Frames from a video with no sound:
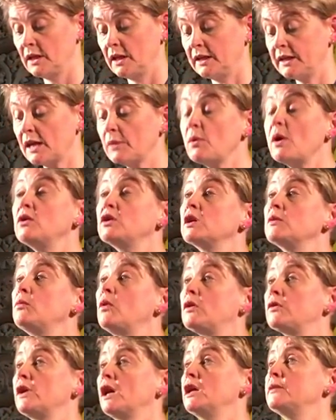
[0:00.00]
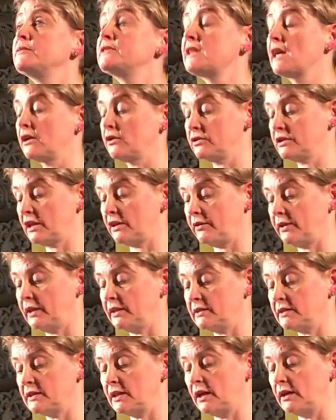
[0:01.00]
And I welcome what the Home Secretary
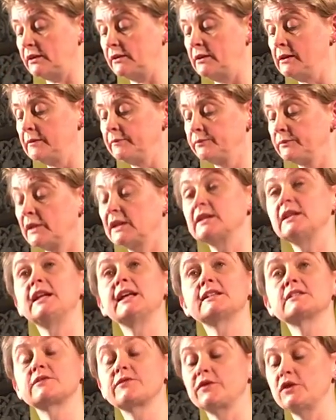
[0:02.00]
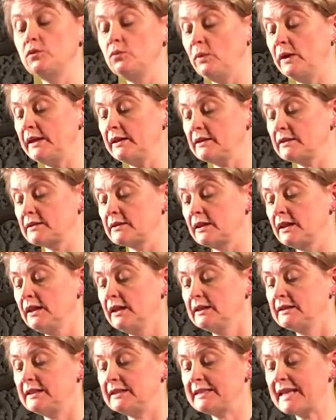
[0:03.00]
has done in the last few weeks
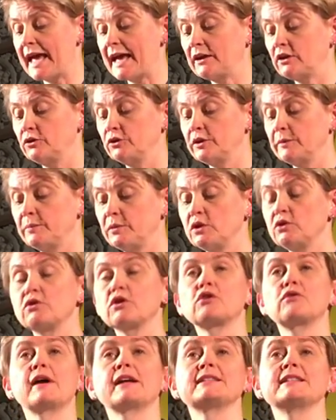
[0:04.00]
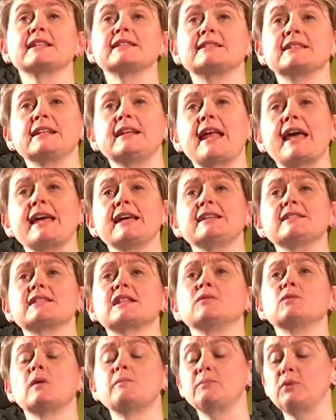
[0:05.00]
to tackle the bureaucratic delays
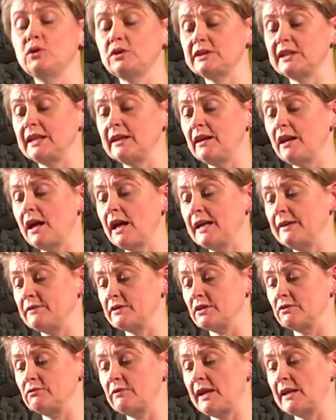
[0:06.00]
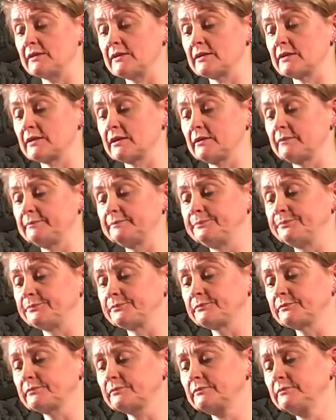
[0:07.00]
that were putting lives at risk.
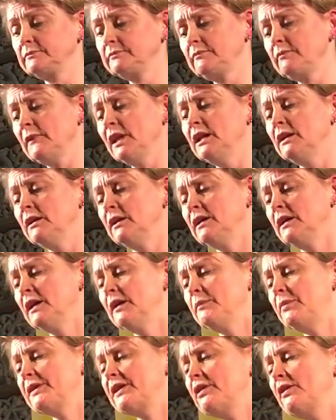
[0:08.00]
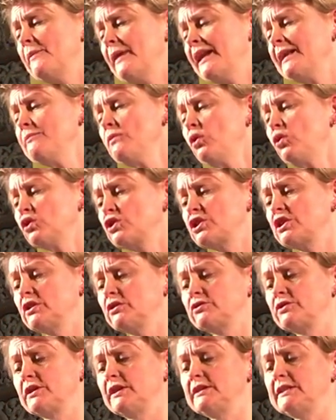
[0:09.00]
But there are many more
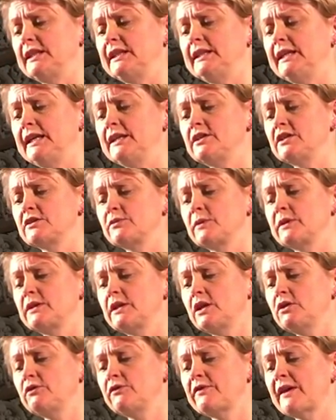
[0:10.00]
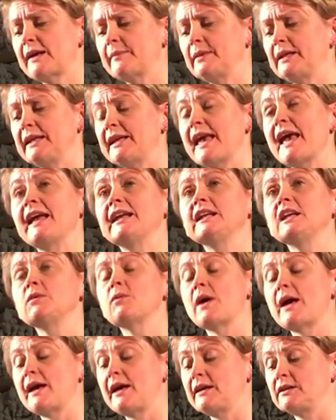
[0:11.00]
children and teenagers with no family
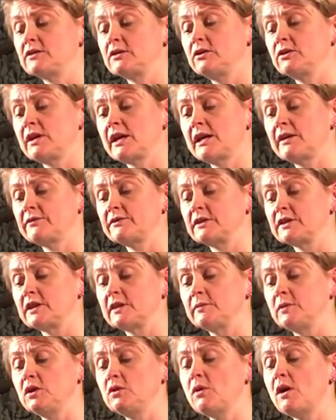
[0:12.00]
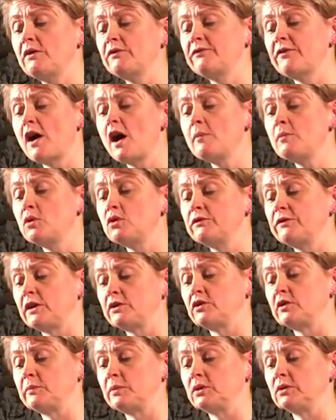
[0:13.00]
anywhere to look after them who are far more
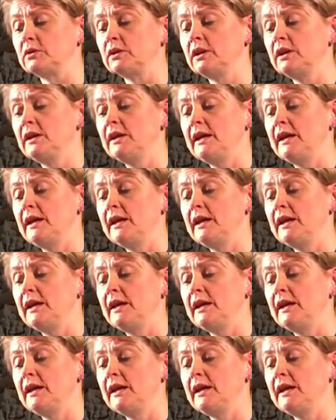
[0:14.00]
vulnerable